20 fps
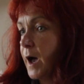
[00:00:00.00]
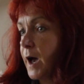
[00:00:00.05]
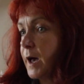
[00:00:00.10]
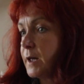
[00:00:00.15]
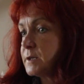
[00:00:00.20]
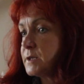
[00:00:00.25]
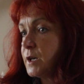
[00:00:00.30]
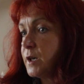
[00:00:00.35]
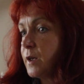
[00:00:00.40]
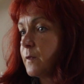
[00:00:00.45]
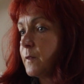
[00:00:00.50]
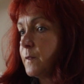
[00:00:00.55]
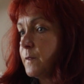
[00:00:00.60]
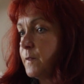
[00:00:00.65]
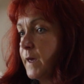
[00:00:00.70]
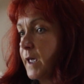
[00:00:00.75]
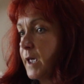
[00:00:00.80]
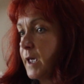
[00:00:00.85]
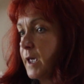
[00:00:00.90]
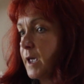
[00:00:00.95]
And
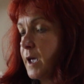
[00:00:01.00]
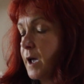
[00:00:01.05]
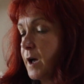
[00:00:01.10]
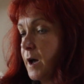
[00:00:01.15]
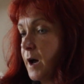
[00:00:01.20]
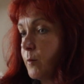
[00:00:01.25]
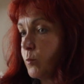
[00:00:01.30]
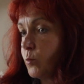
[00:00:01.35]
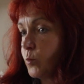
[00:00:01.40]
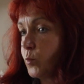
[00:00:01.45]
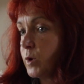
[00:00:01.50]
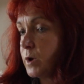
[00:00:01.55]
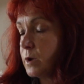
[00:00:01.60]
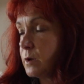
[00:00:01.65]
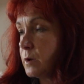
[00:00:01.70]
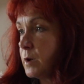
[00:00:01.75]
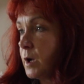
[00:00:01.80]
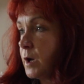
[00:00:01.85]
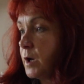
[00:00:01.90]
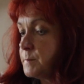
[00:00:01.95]
they
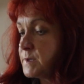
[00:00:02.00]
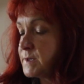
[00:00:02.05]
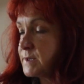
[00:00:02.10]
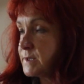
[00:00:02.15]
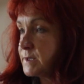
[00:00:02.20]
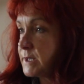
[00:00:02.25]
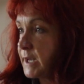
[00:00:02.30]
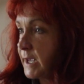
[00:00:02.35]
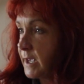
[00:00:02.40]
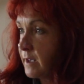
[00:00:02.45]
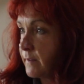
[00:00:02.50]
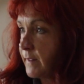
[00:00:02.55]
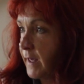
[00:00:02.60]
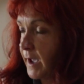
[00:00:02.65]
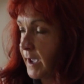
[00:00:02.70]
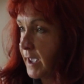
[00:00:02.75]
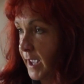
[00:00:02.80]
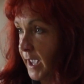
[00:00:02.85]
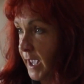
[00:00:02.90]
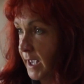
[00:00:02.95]
will stay at
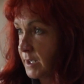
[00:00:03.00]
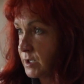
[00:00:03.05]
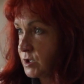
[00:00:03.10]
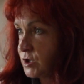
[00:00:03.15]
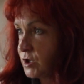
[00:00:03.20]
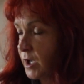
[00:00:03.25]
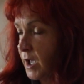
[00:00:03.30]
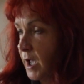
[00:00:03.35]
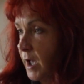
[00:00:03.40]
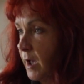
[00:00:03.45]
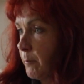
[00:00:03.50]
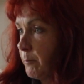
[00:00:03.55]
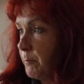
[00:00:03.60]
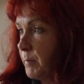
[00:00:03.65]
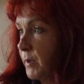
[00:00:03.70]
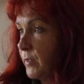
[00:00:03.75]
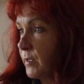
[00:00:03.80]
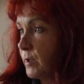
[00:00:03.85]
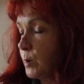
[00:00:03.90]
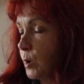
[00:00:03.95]
that age,
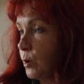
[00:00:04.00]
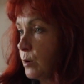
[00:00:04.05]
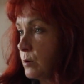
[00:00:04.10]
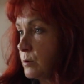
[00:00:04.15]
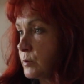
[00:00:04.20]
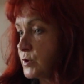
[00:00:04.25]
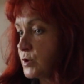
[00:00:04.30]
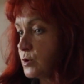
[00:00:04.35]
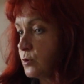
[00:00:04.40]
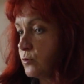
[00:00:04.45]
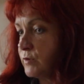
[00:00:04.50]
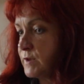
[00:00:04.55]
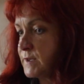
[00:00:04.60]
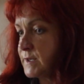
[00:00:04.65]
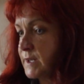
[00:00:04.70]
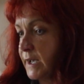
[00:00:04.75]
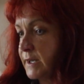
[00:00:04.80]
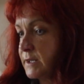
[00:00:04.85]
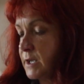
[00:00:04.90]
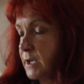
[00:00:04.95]
but they'll also
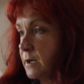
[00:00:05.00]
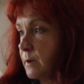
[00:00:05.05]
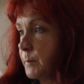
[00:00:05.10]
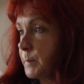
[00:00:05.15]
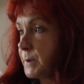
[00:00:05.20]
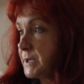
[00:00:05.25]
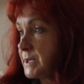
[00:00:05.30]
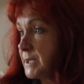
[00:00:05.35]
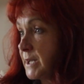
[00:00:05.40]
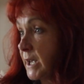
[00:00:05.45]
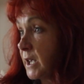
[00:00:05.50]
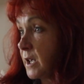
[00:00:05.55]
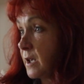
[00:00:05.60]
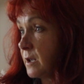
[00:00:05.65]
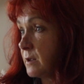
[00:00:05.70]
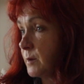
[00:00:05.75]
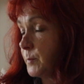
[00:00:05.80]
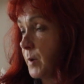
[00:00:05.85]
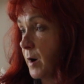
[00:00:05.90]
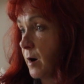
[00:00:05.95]
reside in a
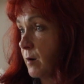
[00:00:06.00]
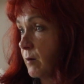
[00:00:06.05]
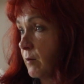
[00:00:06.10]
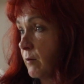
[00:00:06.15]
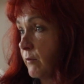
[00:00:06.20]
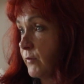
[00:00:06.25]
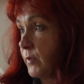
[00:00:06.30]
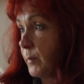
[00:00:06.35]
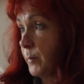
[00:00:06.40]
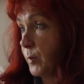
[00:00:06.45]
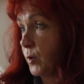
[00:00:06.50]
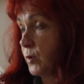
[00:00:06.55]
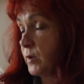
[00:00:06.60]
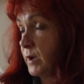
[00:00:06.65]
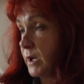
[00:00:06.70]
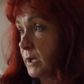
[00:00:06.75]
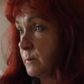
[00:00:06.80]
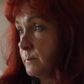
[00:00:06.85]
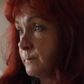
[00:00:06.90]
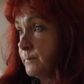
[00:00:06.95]
particular part of the
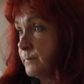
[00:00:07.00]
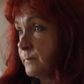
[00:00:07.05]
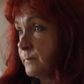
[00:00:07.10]
body.